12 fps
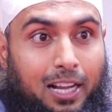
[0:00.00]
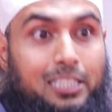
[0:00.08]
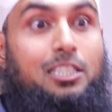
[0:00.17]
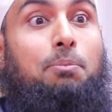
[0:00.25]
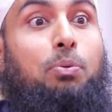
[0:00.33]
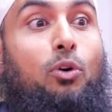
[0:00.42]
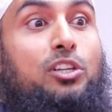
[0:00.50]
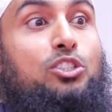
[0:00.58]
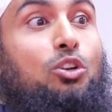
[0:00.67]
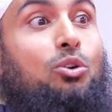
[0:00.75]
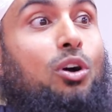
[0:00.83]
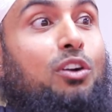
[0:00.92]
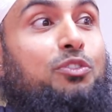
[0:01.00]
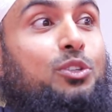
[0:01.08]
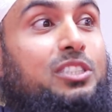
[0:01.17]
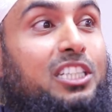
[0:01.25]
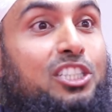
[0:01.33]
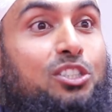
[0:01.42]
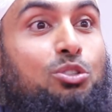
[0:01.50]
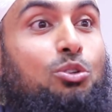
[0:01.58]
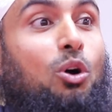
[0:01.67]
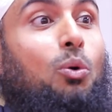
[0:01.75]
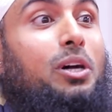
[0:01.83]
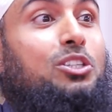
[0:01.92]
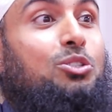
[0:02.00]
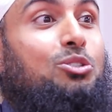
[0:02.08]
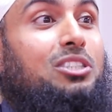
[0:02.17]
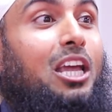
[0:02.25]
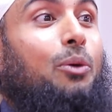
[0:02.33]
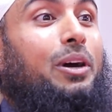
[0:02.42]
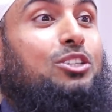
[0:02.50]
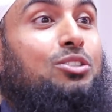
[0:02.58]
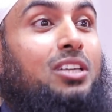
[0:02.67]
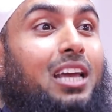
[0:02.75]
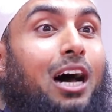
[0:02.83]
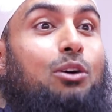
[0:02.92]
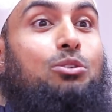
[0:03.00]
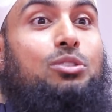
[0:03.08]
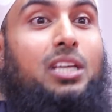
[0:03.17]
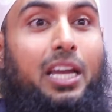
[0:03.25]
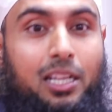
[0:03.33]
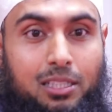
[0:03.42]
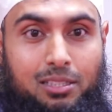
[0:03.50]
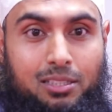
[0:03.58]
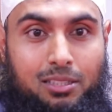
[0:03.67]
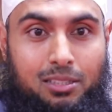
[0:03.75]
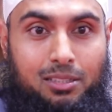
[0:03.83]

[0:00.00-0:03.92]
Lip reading: It's important you look out for teachers who know what to say, when to say, how to say it.